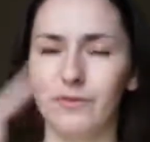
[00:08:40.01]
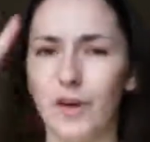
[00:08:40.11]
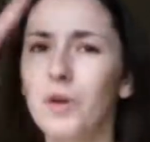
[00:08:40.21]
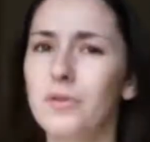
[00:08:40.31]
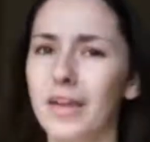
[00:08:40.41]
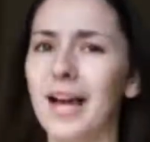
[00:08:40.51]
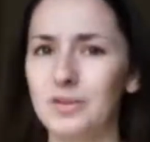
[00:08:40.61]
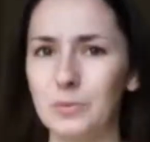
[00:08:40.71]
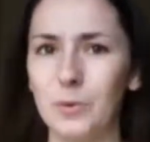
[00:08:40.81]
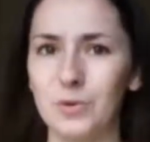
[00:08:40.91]
Follow the
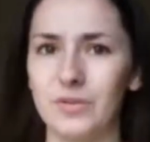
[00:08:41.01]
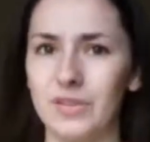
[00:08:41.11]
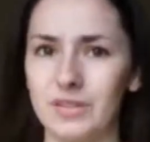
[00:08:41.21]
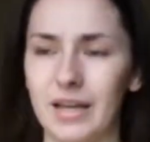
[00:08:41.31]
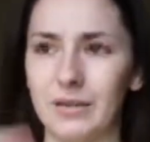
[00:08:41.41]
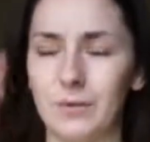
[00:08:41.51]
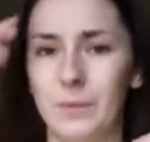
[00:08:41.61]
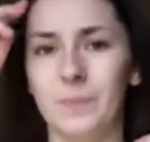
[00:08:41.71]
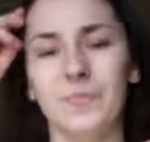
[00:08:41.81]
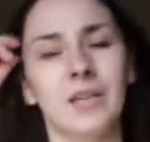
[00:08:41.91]
actual order of the
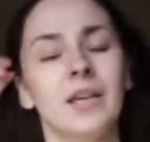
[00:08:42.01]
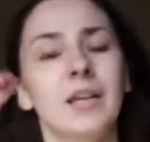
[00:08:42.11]
cycle.